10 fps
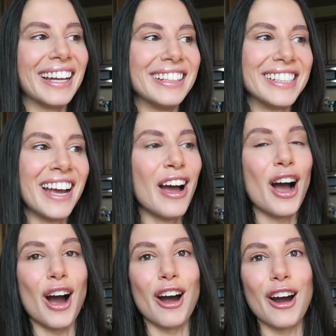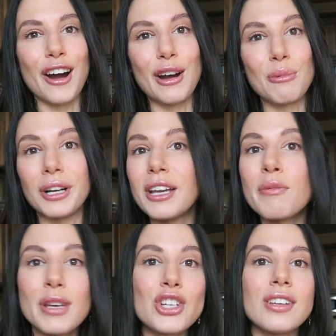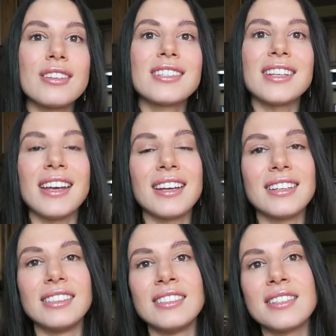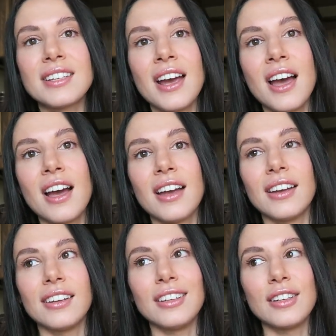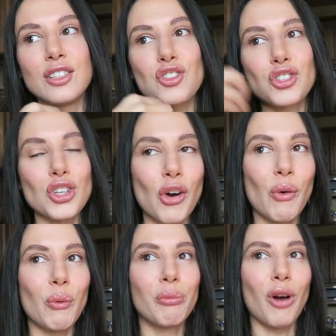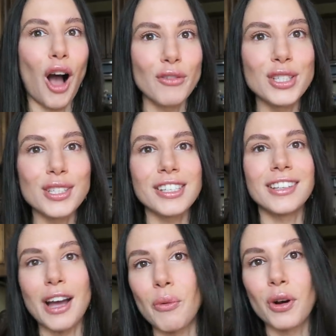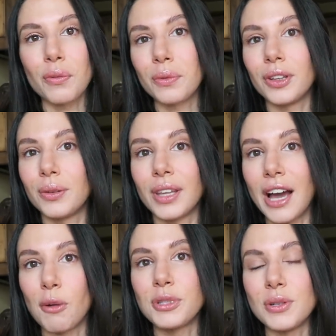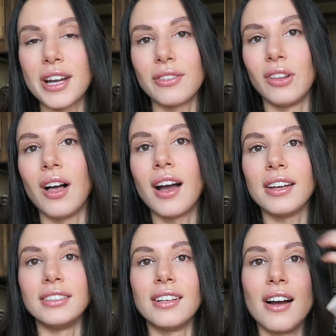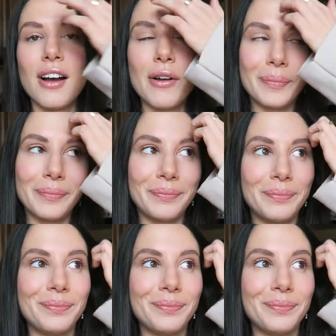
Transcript: and are pretty ambitious and so obviously the network really, really helps you down the line. Um,